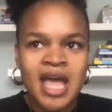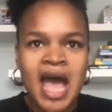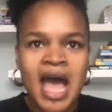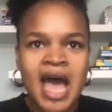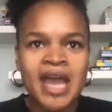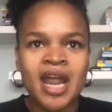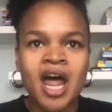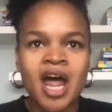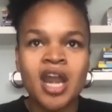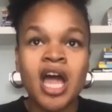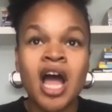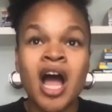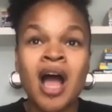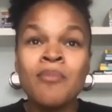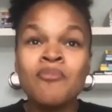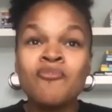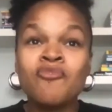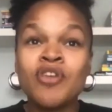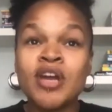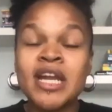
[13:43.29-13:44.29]
And like,
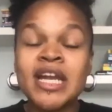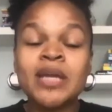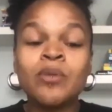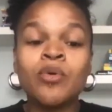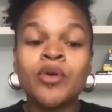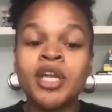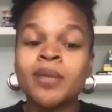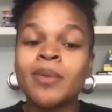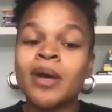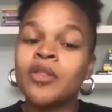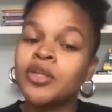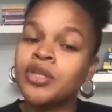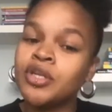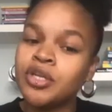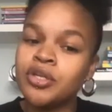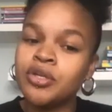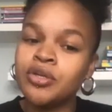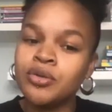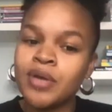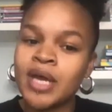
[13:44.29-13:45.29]
I'm really worried about the
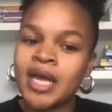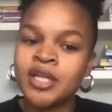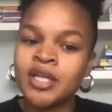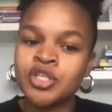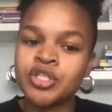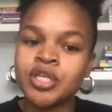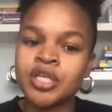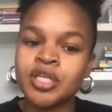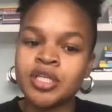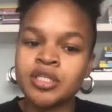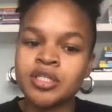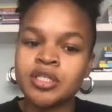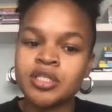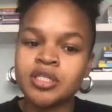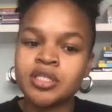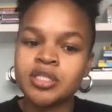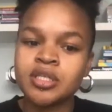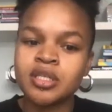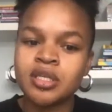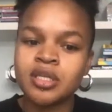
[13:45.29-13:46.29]
new
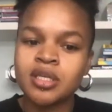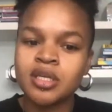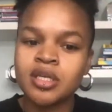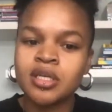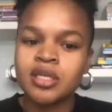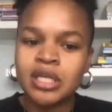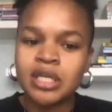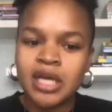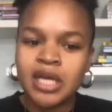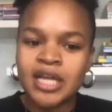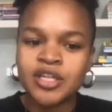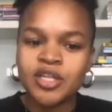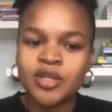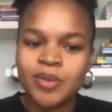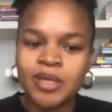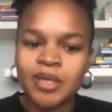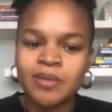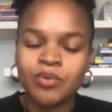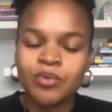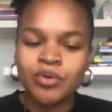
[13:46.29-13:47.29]
entrants and the
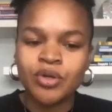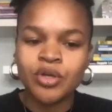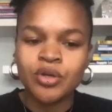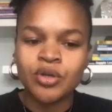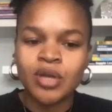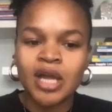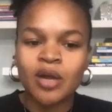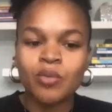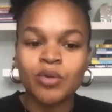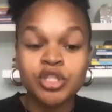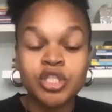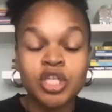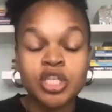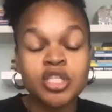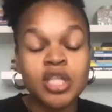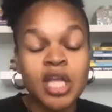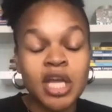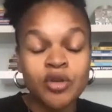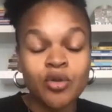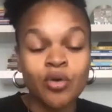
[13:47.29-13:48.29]
people who like were just
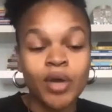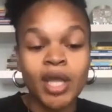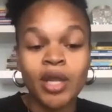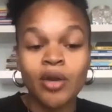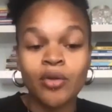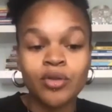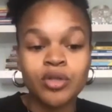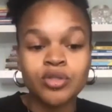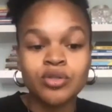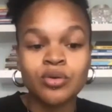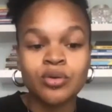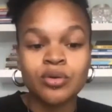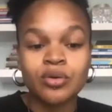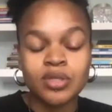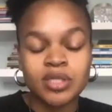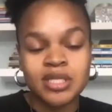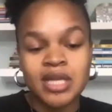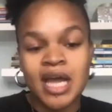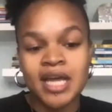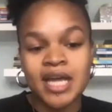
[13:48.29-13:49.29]
like knocking on the doors
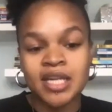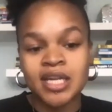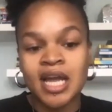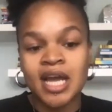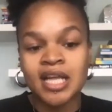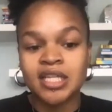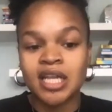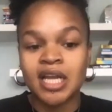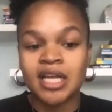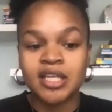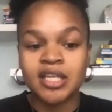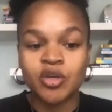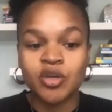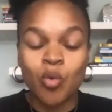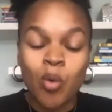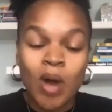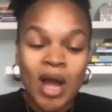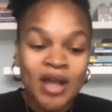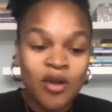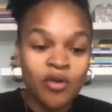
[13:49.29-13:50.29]
and hadn't had like
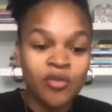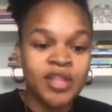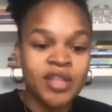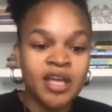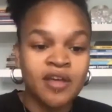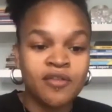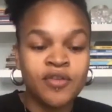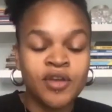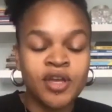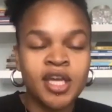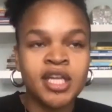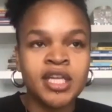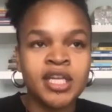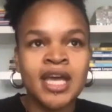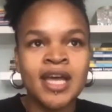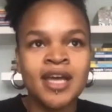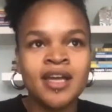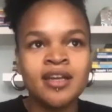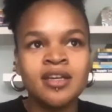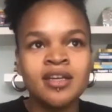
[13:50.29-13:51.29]
quite got their foot in
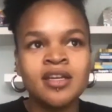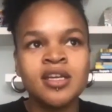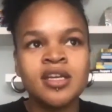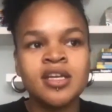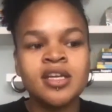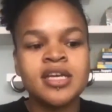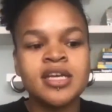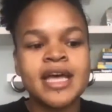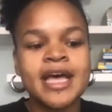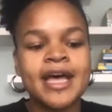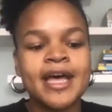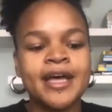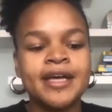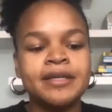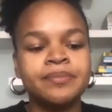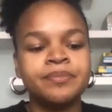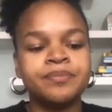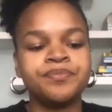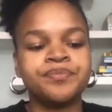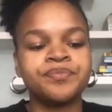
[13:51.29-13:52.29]
yet.
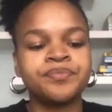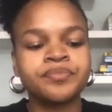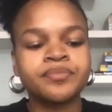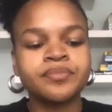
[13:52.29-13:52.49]
Um,